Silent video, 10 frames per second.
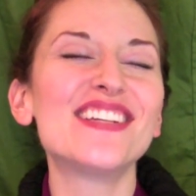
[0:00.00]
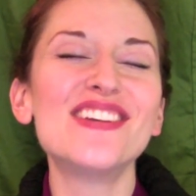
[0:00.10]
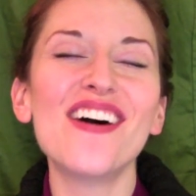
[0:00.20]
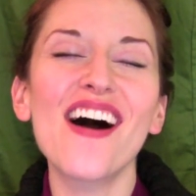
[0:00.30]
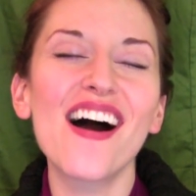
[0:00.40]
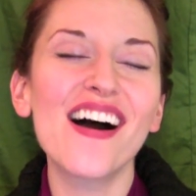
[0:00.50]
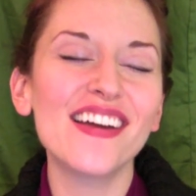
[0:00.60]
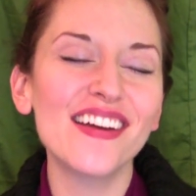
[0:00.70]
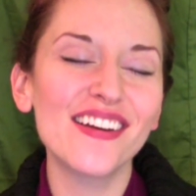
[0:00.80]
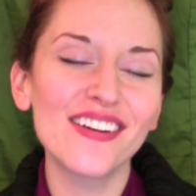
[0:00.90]
adore
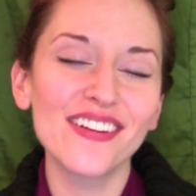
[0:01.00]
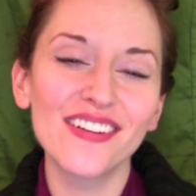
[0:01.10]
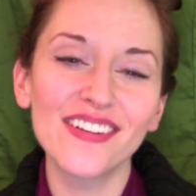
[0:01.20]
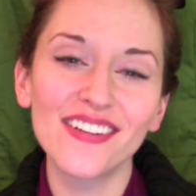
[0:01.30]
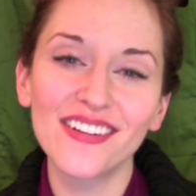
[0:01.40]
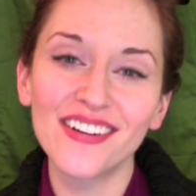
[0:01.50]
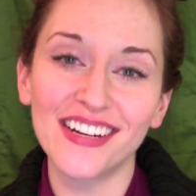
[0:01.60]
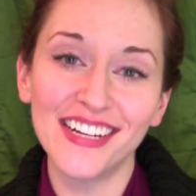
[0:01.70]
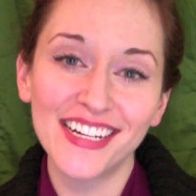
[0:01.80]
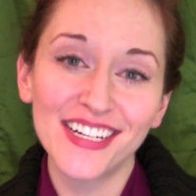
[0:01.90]
you.
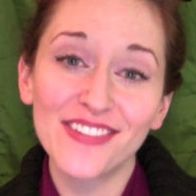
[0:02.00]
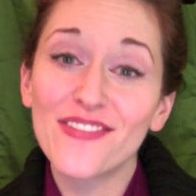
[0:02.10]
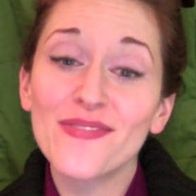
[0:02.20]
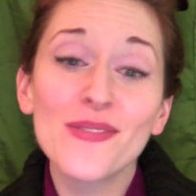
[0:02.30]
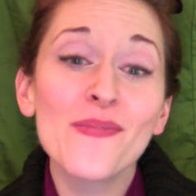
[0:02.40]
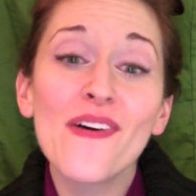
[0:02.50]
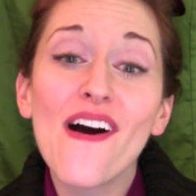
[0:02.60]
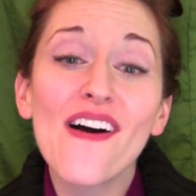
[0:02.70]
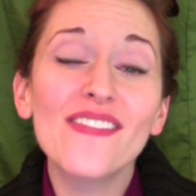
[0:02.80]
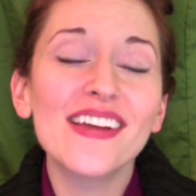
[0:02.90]
From the
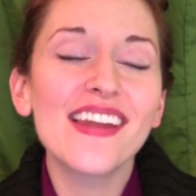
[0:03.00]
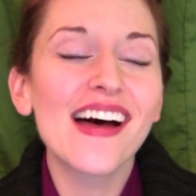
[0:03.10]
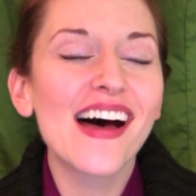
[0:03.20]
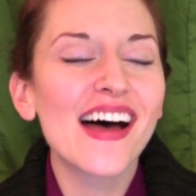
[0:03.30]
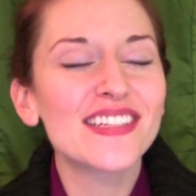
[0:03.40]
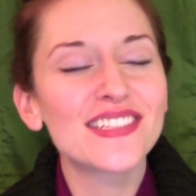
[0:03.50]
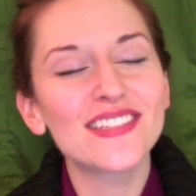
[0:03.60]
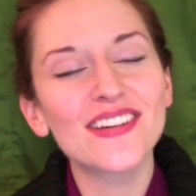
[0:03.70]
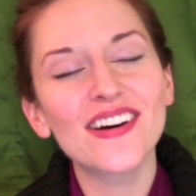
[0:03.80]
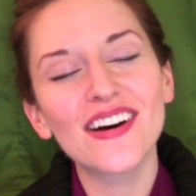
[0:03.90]
moment I
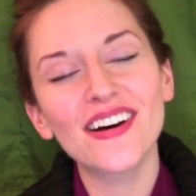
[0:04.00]
saw